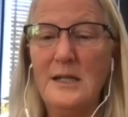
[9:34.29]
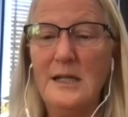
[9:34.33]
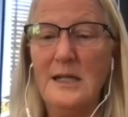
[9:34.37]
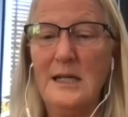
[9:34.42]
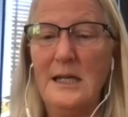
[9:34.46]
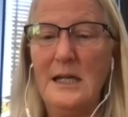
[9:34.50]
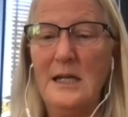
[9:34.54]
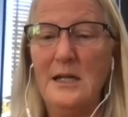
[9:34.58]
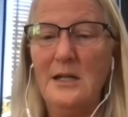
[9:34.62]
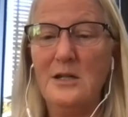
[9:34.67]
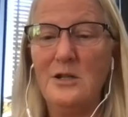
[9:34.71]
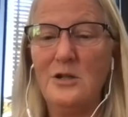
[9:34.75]

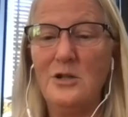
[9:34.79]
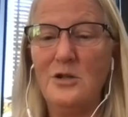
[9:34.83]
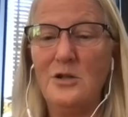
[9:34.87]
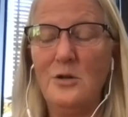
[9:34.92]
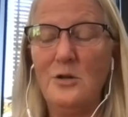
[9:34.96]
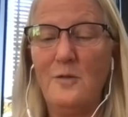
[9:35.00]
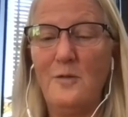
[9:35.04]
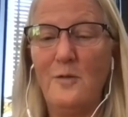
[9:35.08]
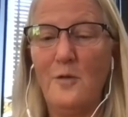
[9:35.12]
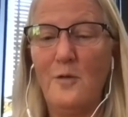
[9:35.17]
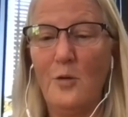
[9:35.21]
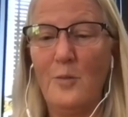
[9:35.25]
need to
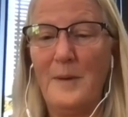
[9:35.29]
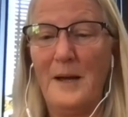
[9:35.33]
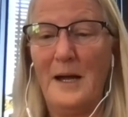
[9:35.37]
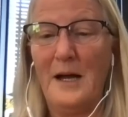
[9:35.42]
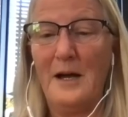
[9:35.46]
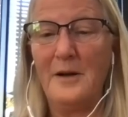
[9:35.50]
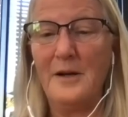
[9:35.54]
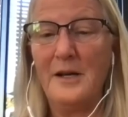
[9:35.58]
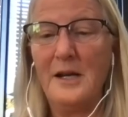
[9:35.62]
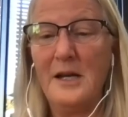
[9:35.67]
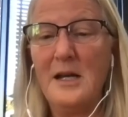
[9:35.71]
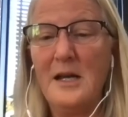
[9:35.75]
shoot for
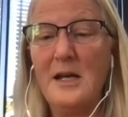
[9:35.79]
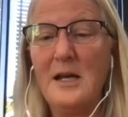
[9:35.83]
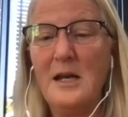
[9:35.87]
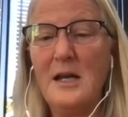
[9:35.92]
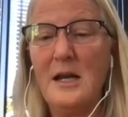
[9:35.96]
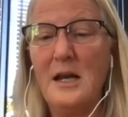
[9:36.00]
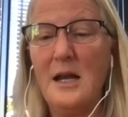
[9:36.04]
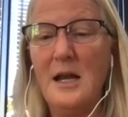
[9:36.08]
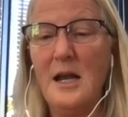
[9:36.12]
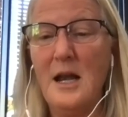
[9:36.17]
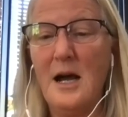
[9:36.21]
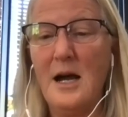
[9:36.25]
about
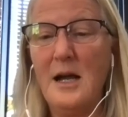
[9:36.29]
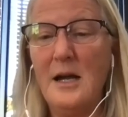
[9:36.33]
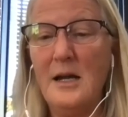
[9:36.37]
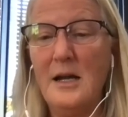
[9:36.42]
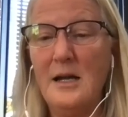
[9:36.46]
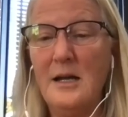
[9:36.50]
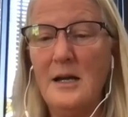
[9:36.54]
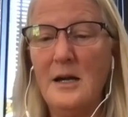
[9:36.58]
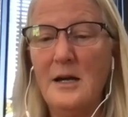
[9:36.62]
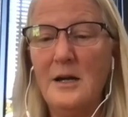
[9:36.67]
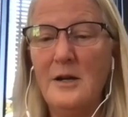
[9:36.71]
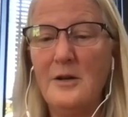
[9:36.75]

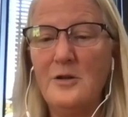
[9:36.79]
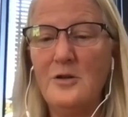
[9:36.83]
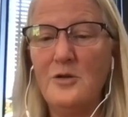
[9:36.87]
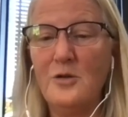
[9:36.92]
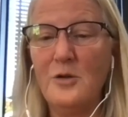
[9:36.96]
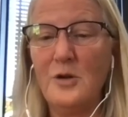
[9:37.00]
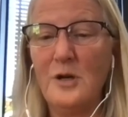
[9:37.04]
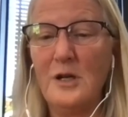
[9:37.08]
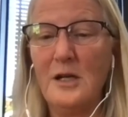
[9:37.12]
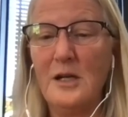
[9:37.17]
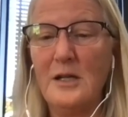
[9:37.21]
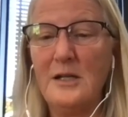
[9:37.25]

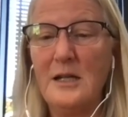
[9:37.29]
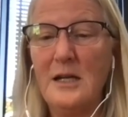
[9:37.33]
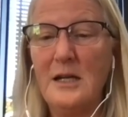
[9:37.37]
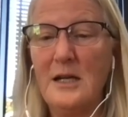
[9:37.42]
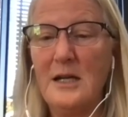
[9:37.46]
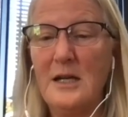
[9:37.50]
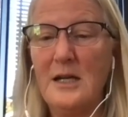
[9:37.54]
900